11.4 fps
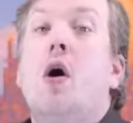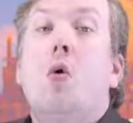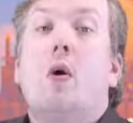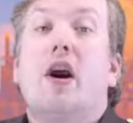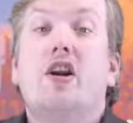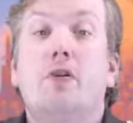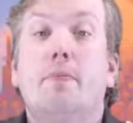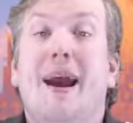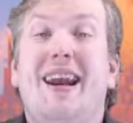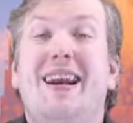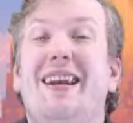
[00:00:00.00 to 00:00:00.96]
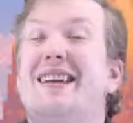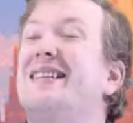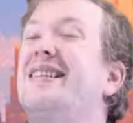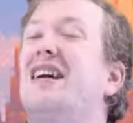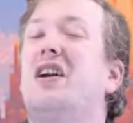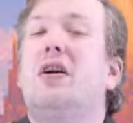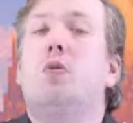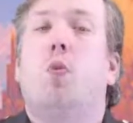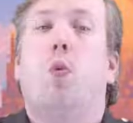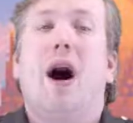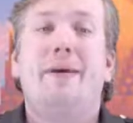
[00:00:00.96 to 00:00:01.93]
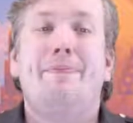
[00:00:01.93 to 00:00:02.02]
where humanity is nearly
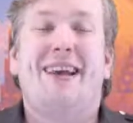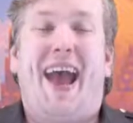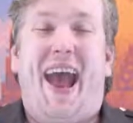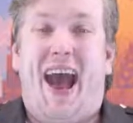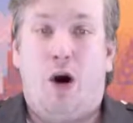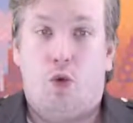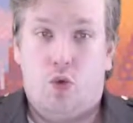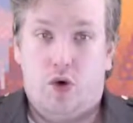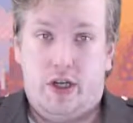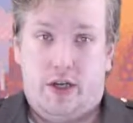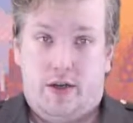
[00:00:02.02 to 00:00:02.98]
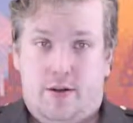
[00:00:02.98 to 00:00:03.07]
wiped out.